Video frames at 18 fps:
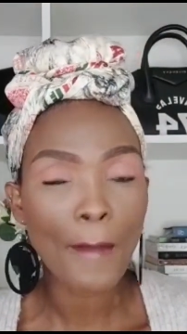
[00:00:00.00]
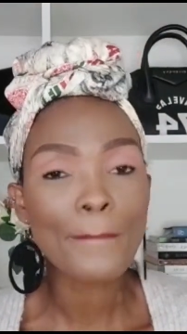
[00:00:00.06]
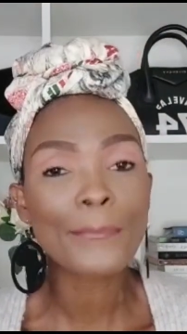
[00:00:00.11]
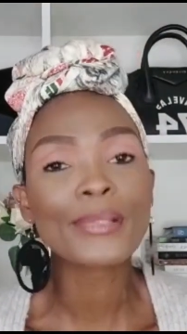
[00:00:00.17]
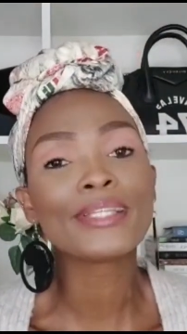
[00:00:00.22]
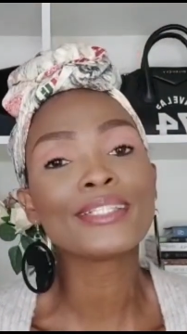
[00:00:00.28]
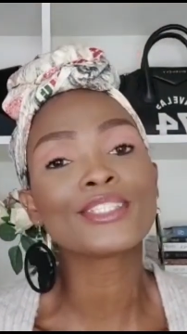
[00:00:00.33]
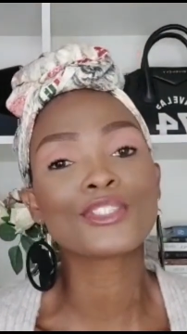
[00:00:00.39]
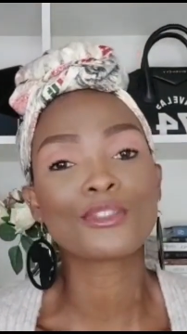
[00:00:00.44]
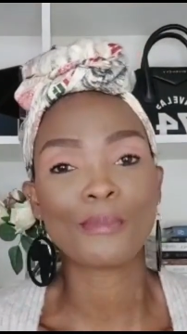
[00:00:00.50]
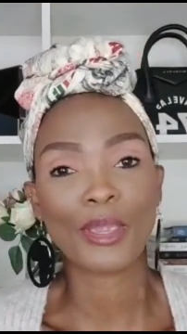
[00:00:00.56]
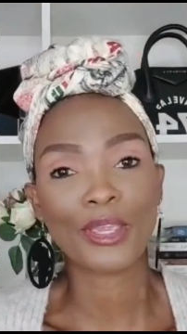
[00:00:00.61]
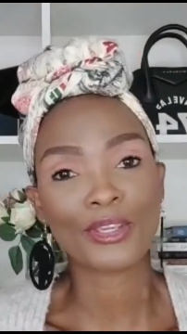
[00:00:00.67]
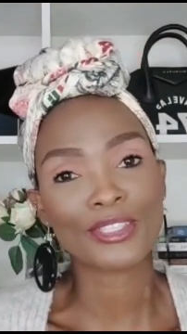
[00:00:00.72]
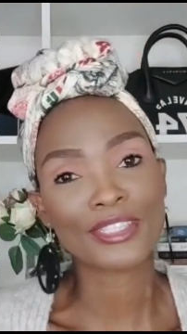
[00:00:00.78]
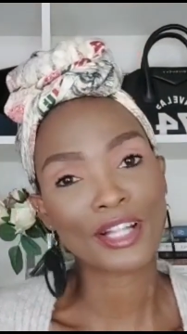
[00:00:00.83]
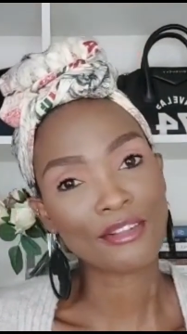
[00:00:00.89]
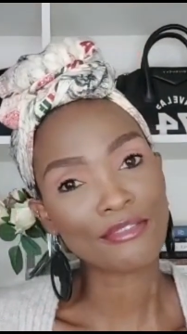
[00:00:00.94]
please to make
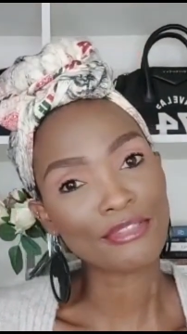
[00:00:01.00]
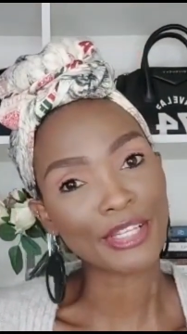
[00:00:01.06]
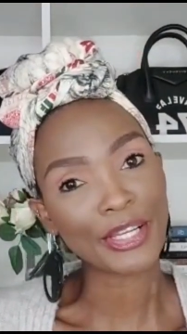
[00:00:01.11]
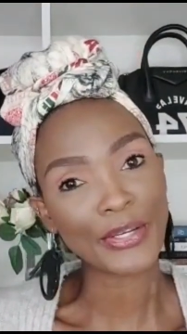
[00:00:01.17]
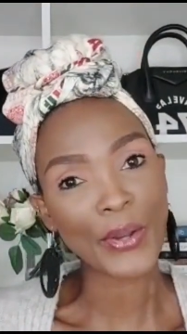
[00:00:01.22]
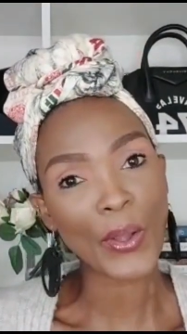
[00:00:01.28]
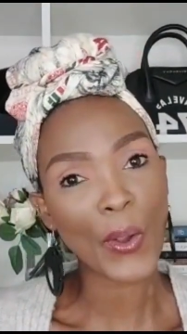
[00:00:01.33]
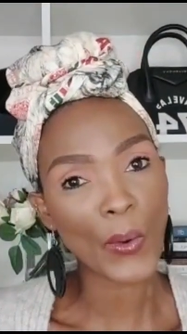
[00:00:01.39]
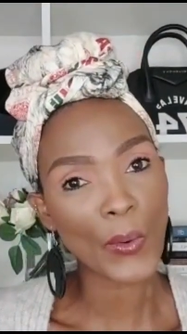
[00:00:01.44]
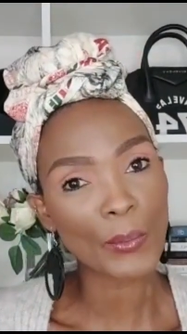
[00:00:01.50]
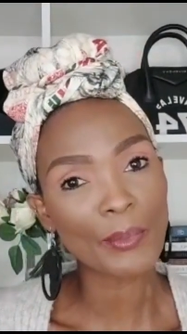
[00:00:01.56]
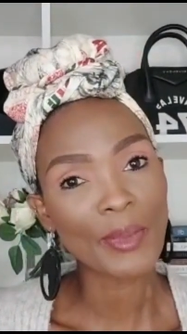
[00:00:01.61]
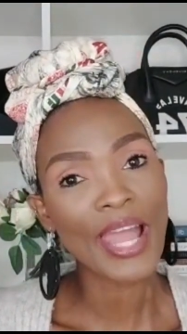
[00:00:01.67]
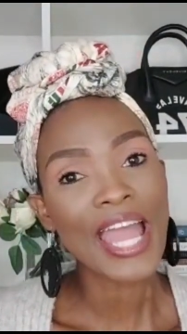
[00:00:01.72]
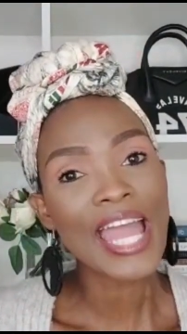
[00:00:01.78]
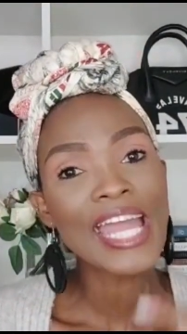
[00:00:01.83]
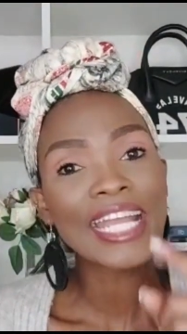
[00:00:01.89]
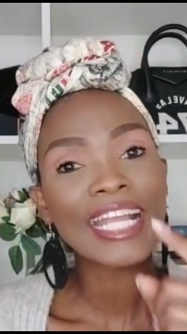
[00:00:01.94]
yourself feel at
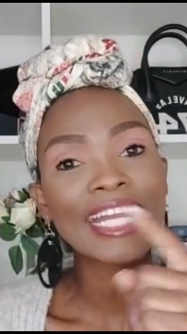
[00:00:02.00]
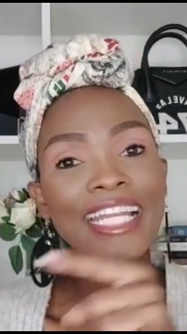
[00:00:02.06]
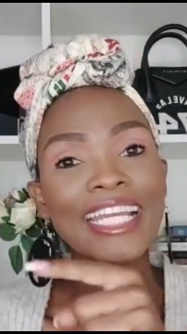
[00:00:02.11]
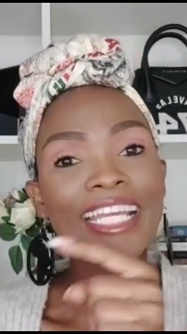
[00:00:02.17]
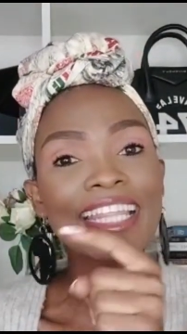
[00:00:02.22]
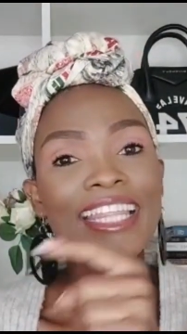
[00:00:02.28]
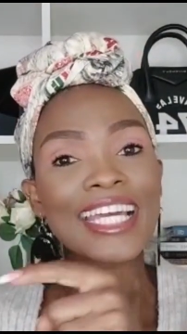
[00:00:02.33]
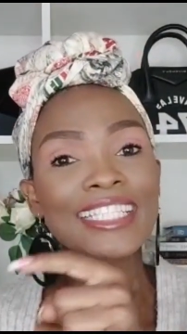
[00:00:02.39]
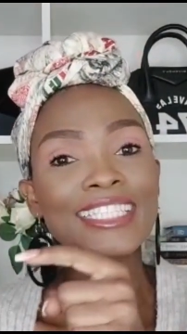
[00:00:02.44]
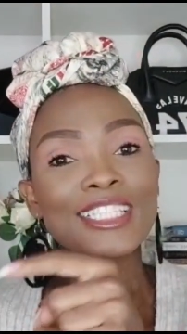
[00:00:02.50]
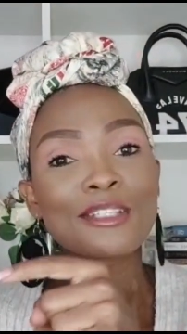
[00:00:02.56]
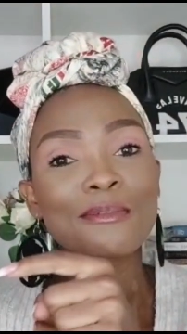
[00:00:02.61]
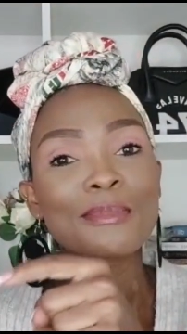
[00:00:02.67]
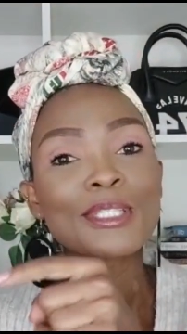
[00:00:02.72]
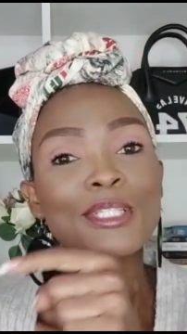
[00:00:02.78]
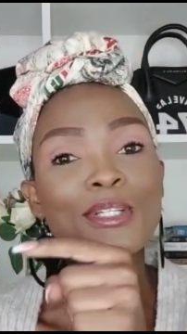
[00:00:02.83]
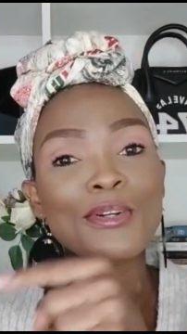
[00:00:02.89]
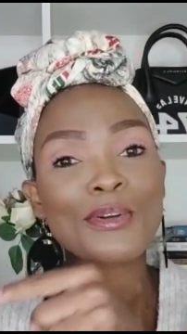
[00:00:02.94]
home, click that
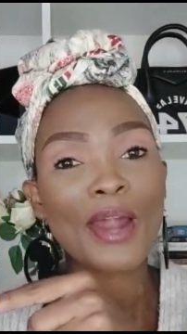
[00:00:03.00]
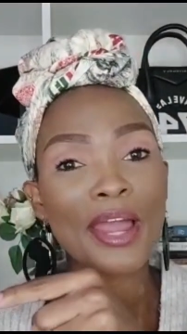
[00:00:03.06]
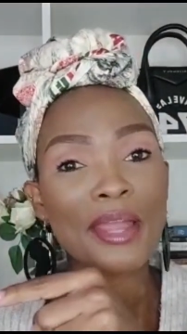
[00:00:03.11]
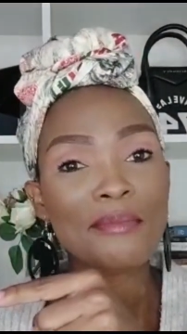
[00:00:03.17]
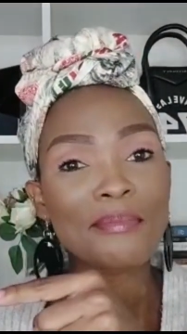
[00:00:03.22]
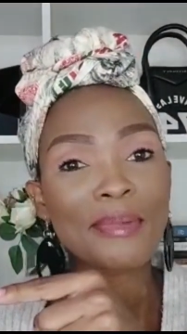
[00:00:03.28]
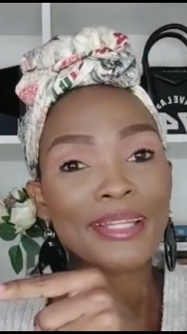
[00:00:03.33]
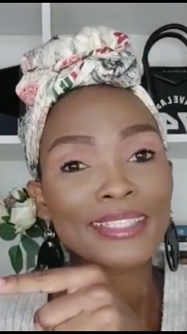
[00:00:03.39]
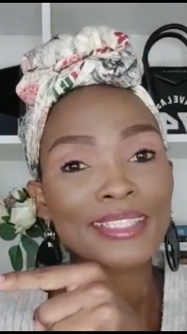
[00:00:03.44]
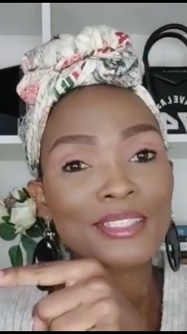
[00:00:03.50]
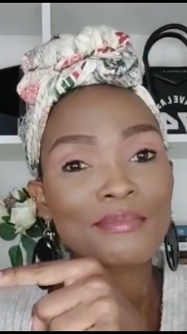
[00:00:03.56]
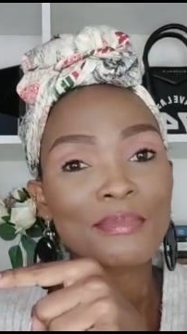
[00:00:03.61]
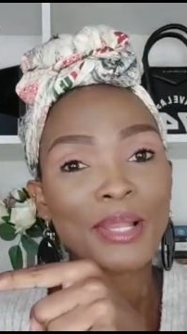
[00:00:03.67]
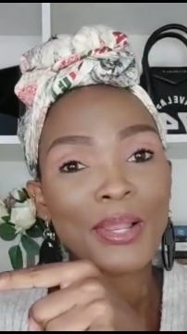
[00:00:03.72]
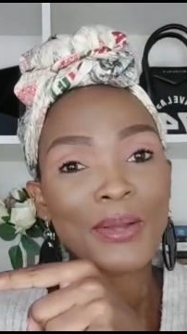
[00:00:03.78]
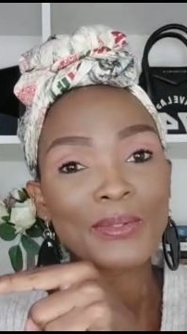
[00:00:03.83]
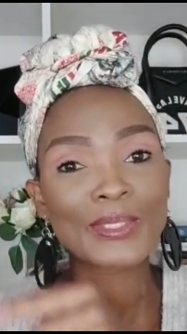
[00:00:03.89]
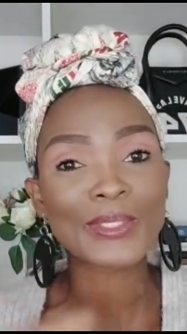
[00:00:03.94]
subscribe button
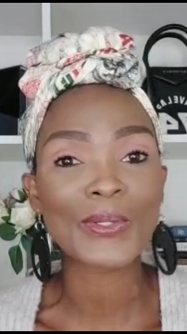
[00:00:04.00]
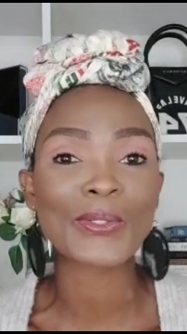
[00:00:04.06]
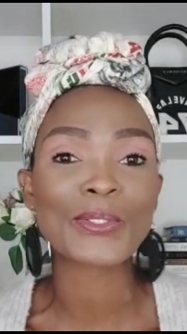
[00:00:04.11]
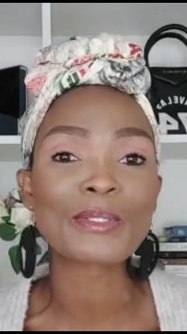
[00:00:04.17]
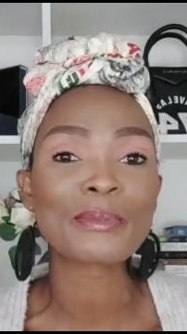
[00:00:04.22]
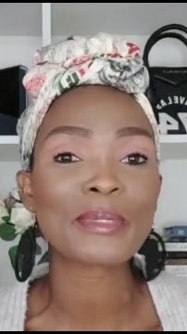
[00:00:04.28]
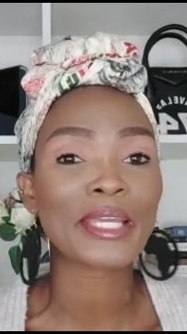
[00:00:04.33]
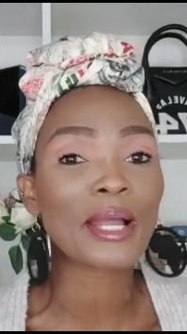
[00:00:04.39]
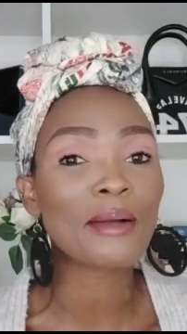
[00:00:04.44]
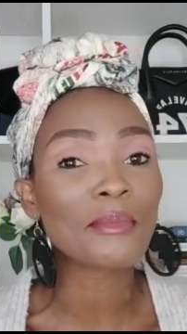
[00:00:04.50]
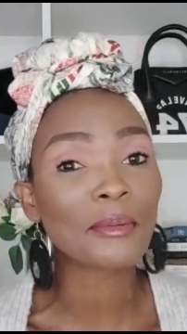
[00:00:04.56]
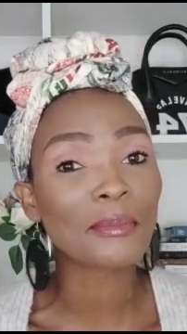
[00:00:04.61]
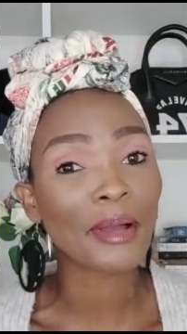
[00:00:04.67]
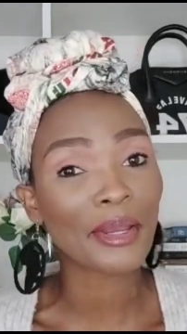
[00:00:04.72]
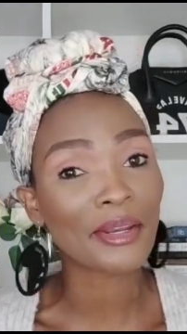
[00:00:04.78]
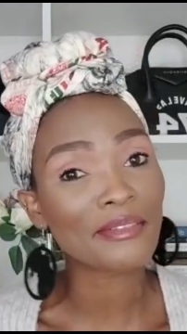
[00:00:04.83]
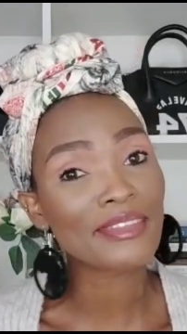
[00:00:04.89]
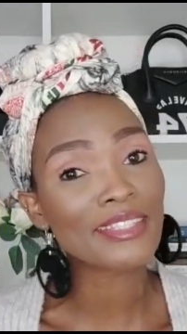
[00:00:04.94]
below so you do become a
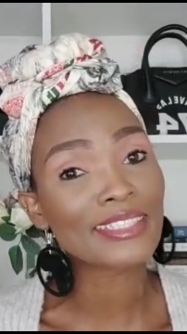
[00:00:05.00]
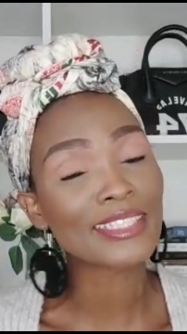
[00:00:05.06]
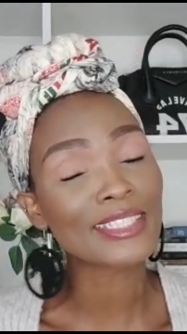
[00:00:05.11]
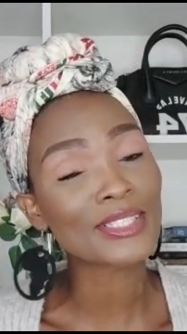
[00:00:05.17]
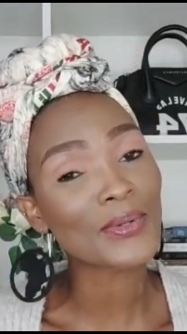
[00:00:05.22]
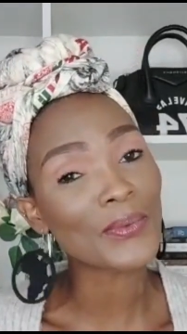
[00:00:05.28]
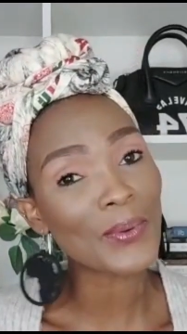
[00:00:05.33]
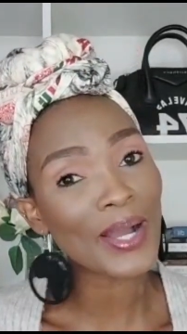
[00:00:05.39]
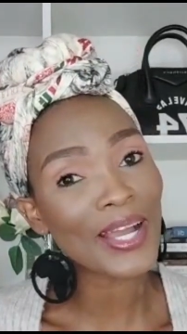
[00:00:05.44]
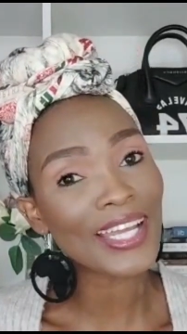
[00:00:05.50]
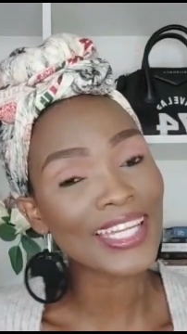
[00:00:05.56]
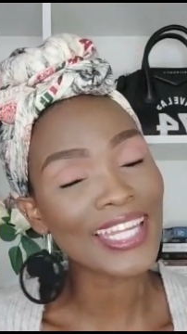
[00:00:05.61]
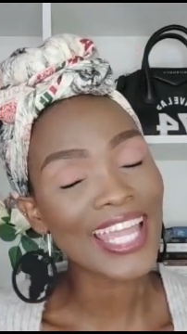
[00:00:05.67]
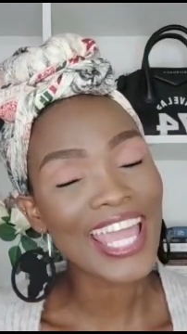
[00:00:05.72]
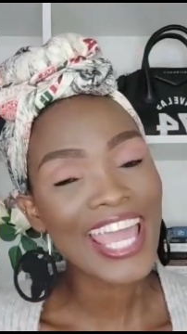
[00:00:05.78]
part of the squad.